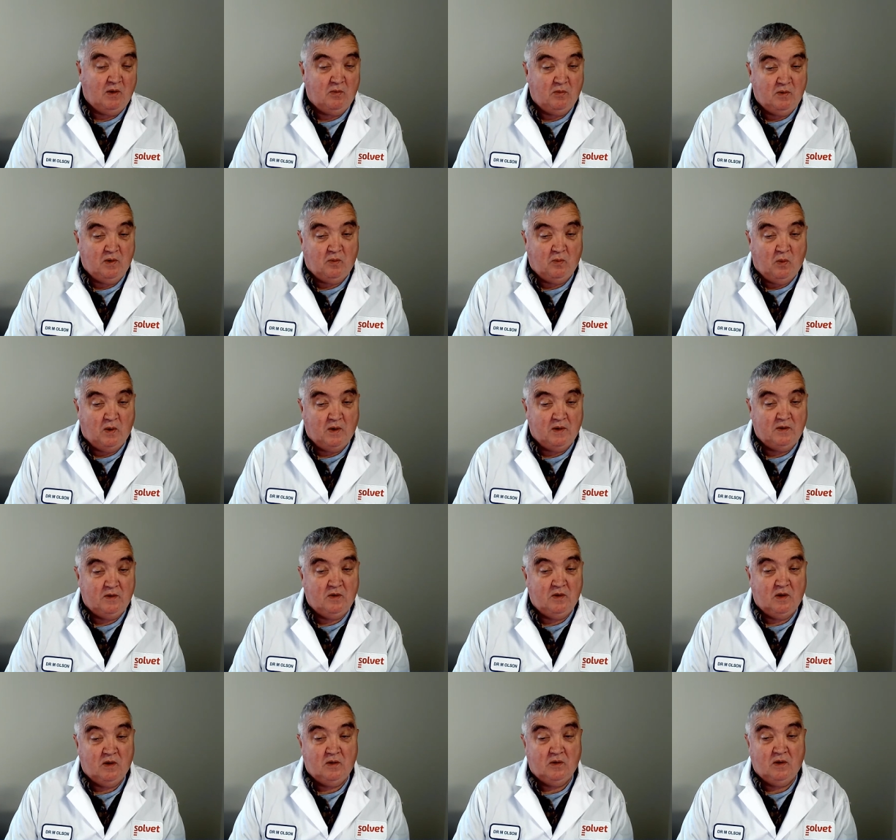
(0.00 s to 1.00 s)
and
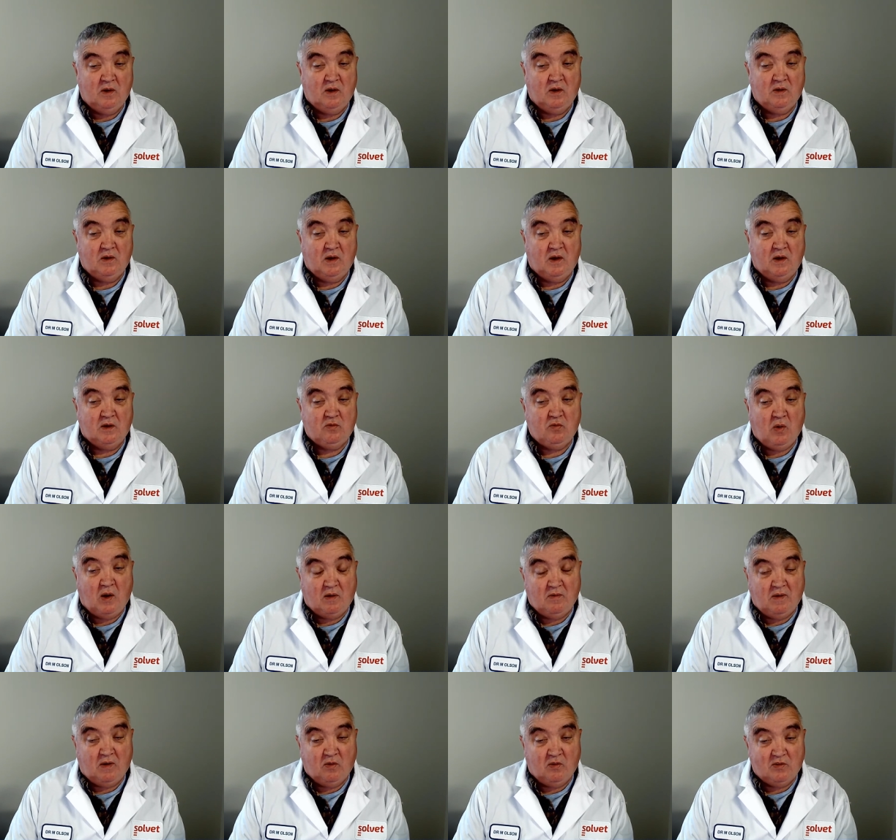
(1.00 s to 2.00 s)
one uh,
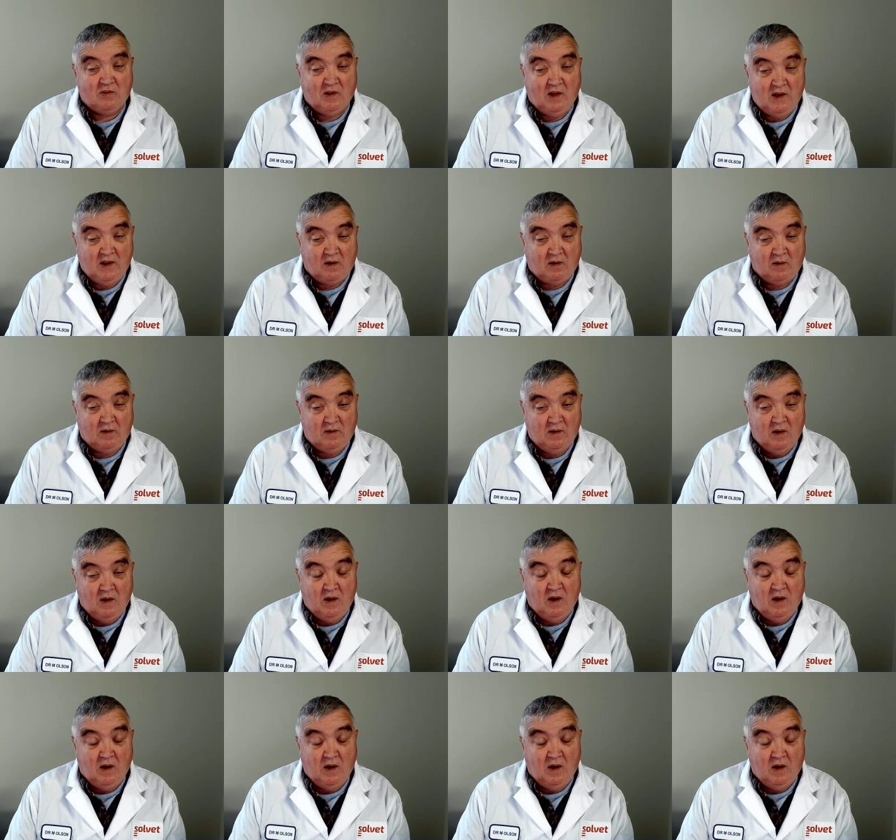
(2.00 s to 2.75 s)
12 hours later.